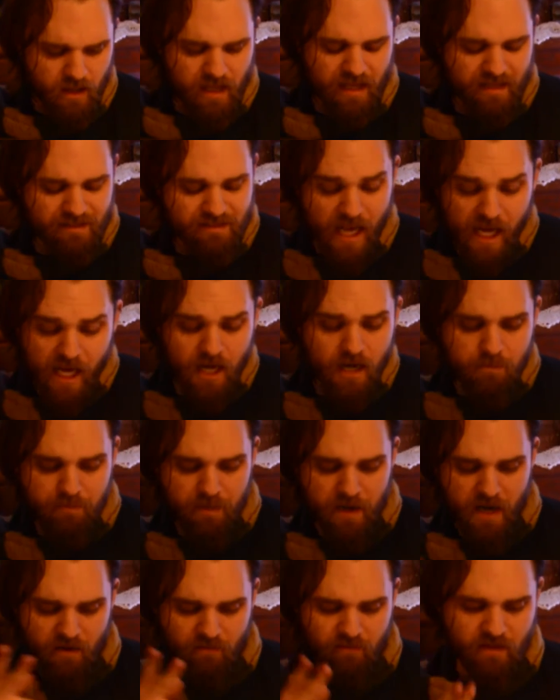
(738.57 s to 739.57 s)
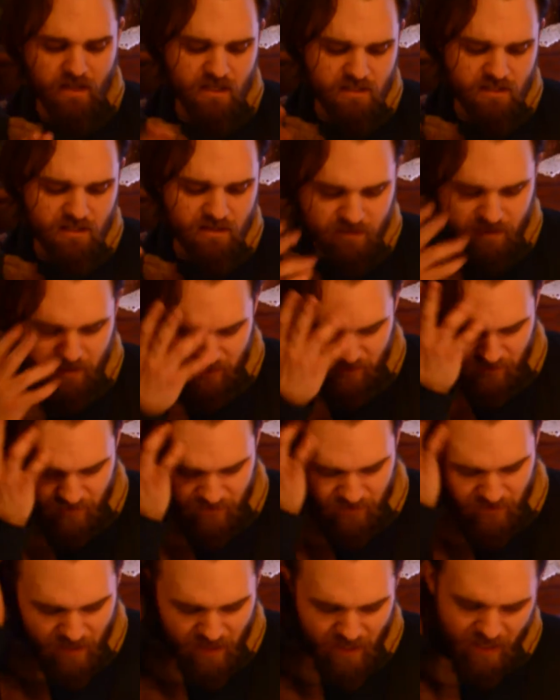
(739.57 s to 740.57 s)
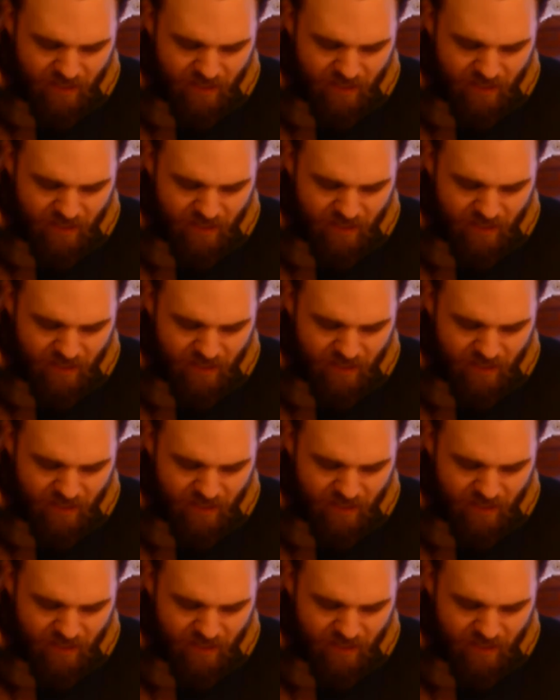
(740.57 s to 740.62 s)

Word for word: had taken a pair of kitchen scissors